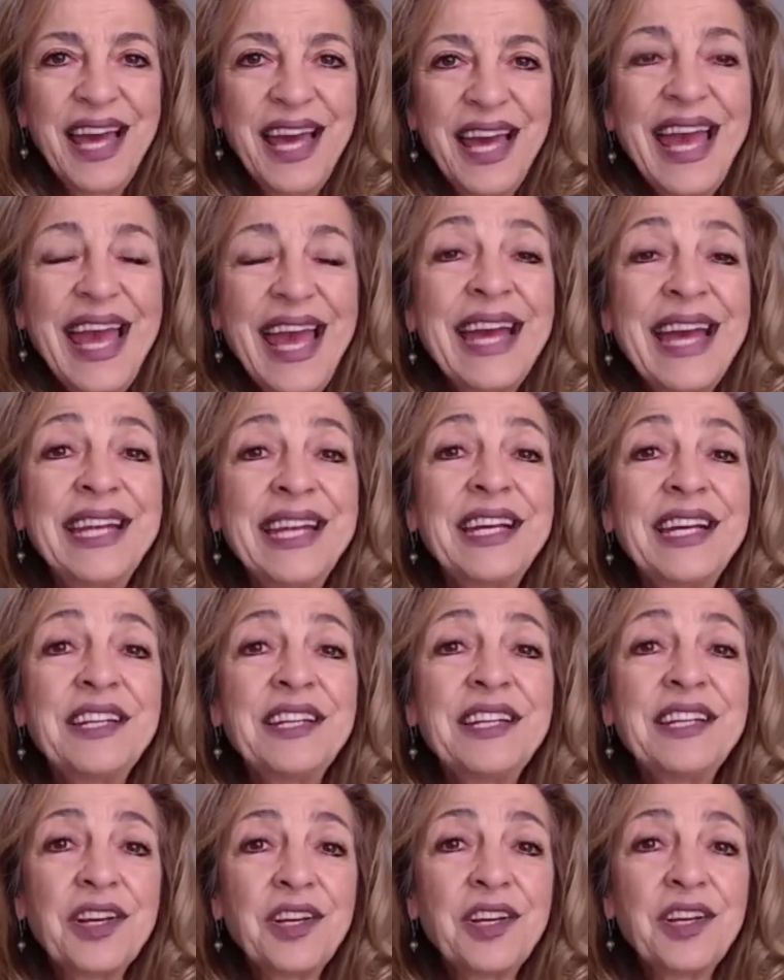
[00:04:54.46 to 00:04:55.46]
And it
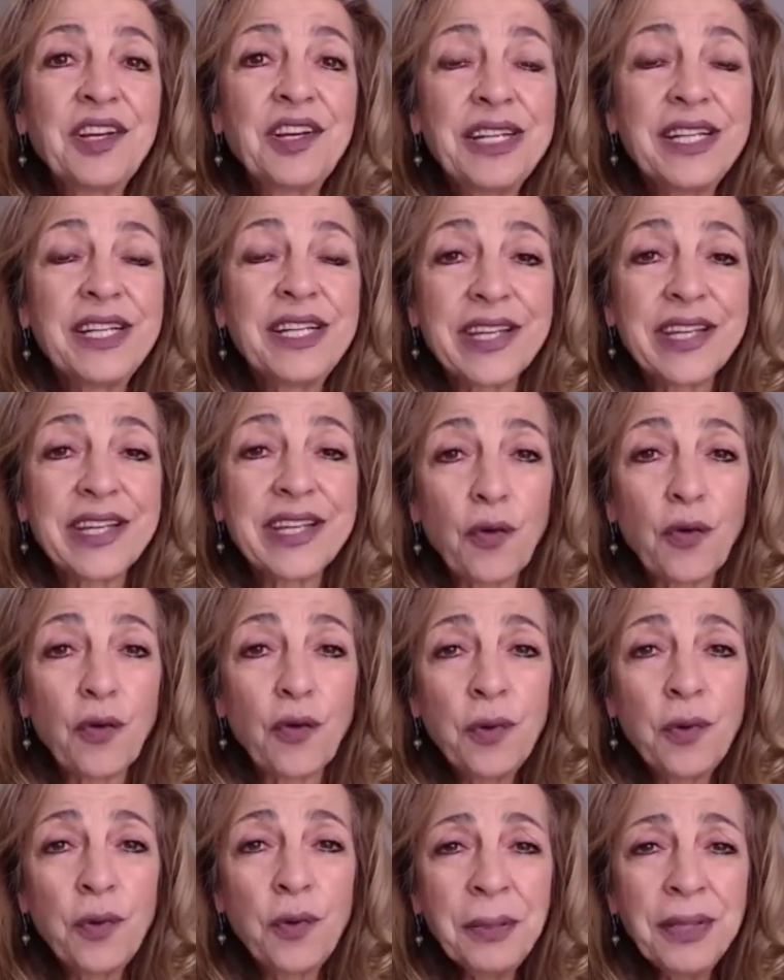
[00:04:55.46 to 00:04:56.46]
it's a the
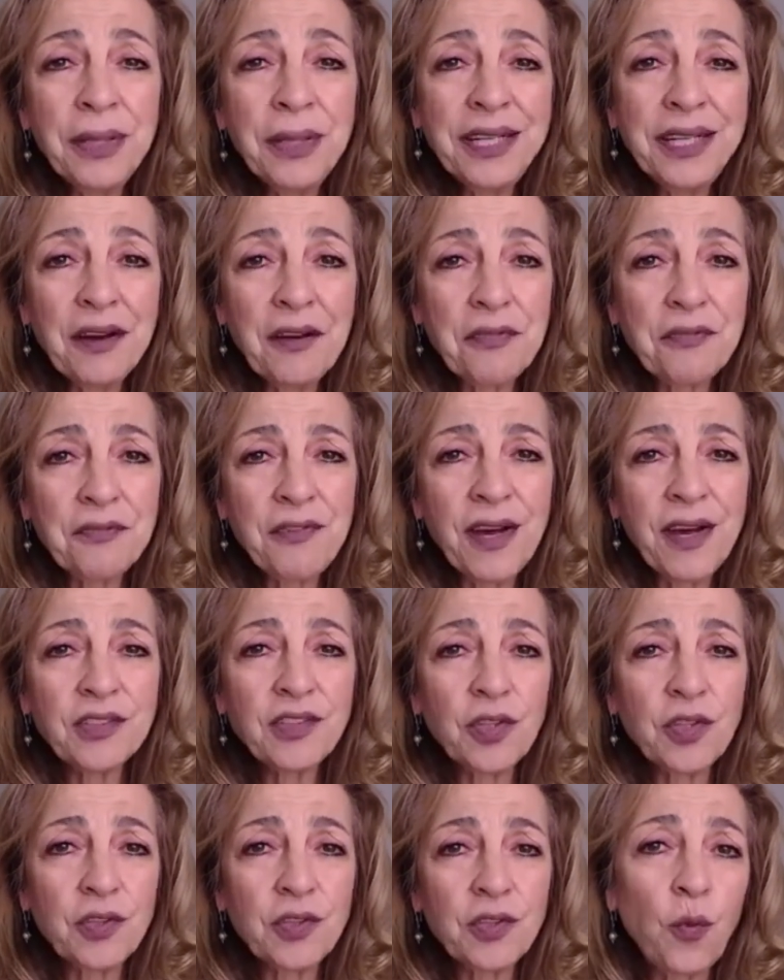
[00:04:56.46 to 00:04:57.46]
rippling effect
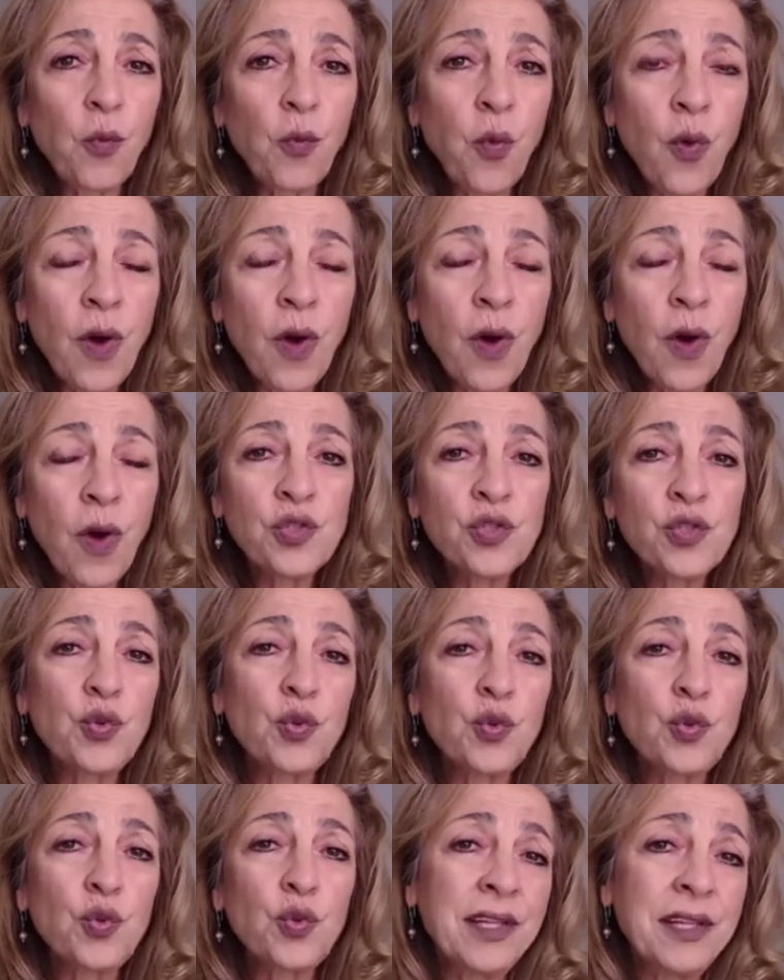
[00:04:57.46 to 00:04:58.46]
on the ones who
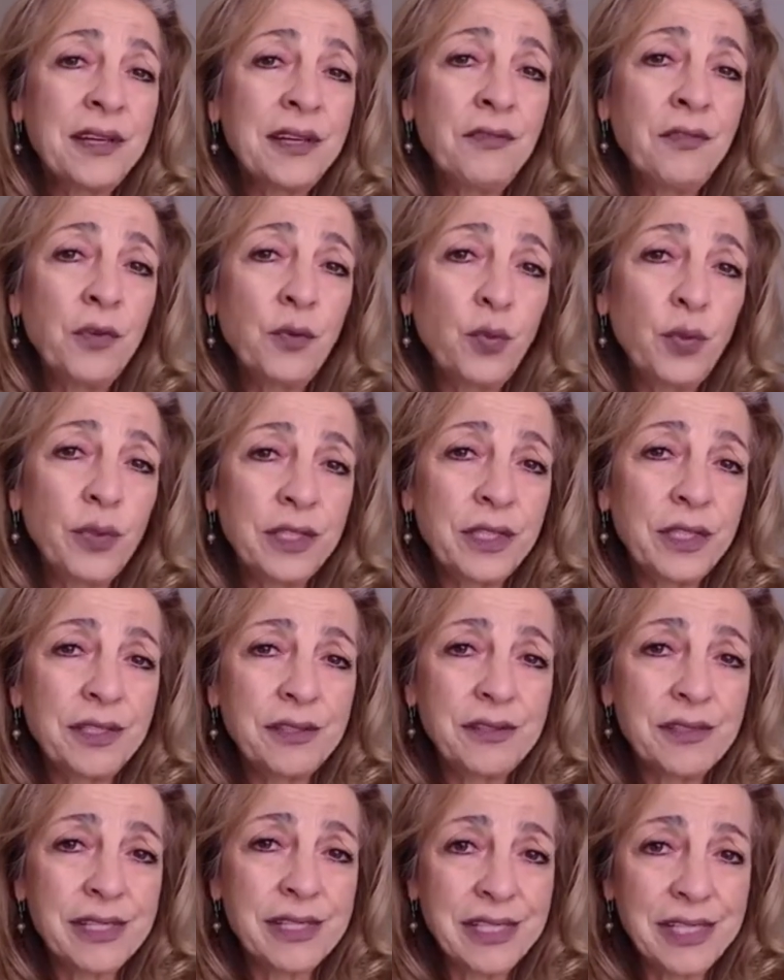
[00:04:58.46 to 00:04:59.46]
live with the
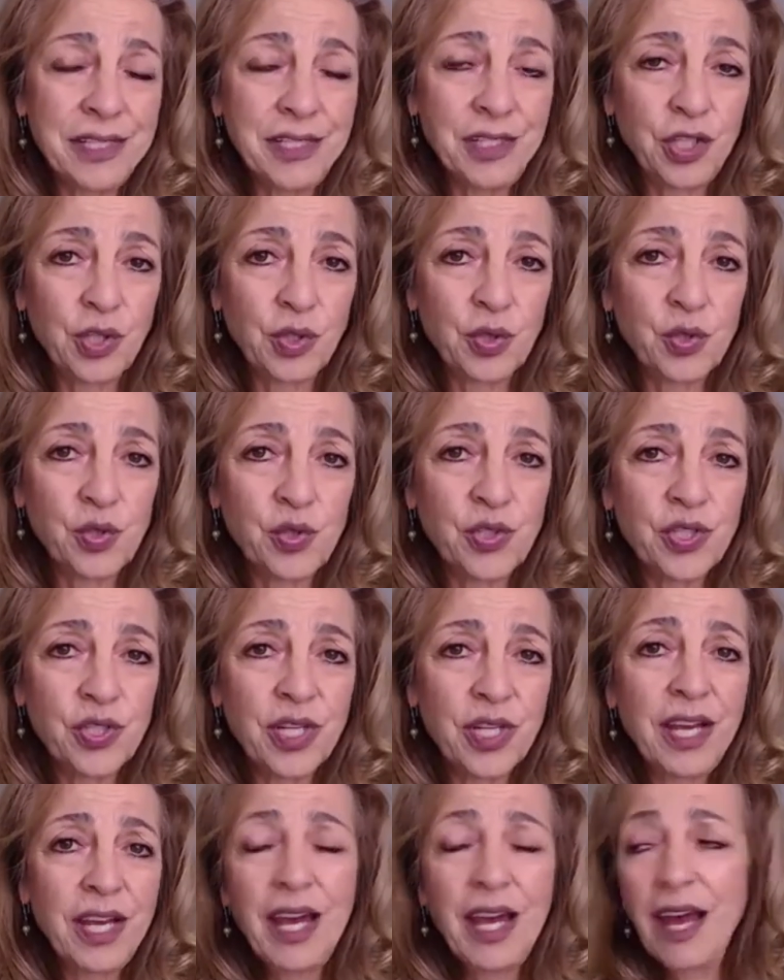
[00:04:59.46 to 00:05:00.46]
seniors.
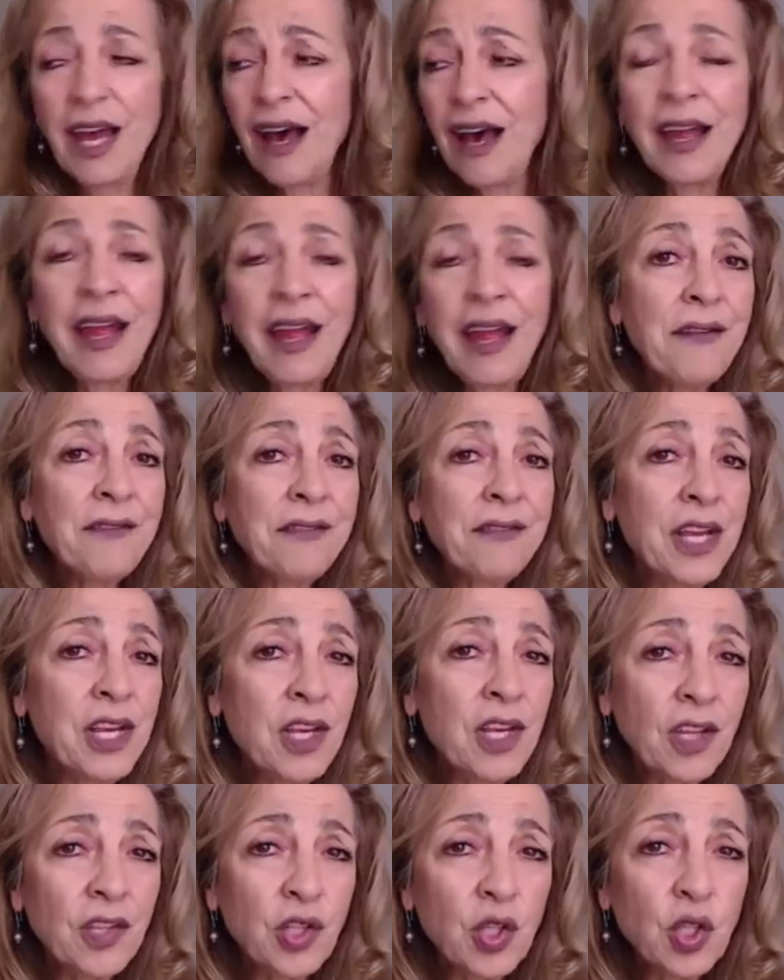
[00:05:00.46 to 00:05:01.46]
I have
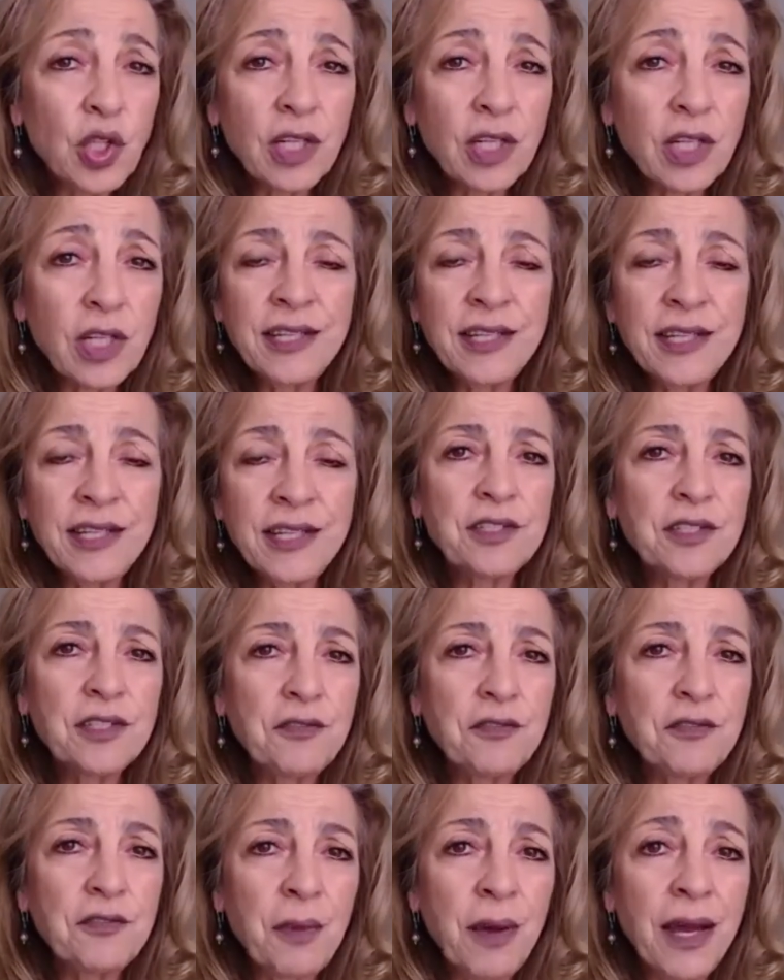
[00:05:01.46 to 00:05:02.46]
another client of
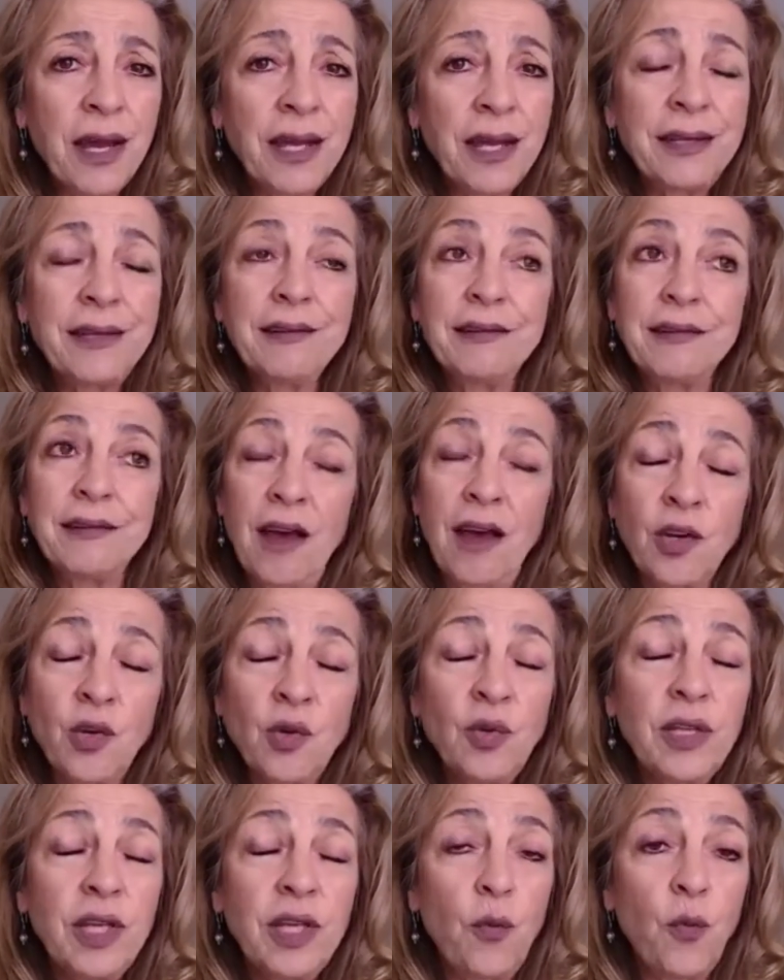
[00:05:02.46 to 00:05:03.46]
mine, not
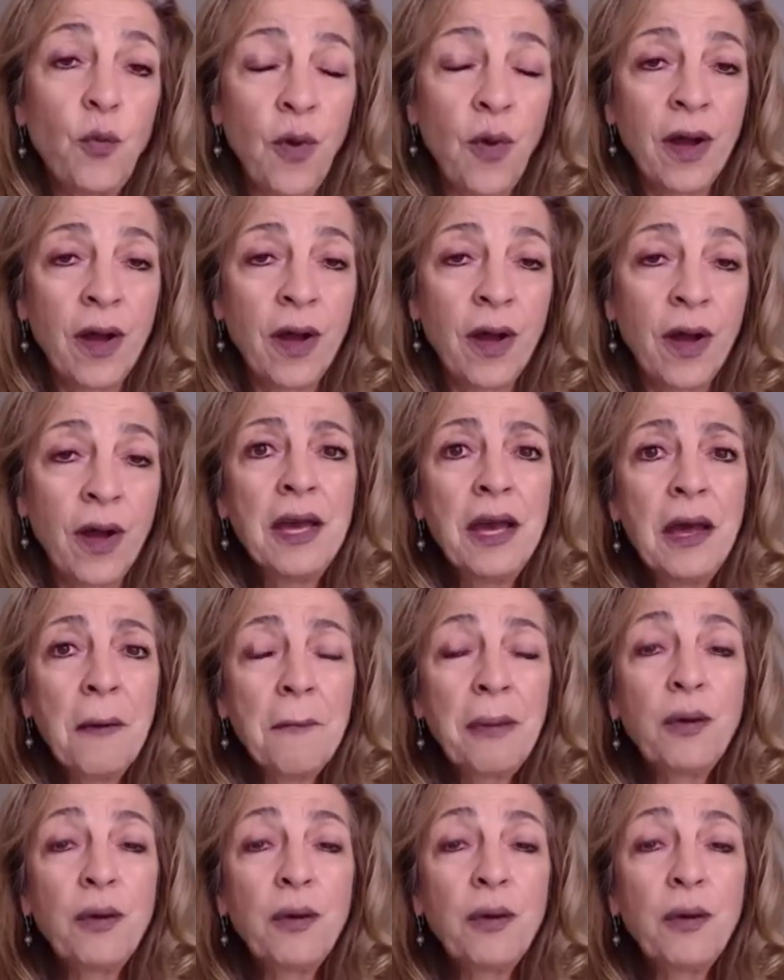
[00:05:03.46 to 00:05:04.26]
only one, but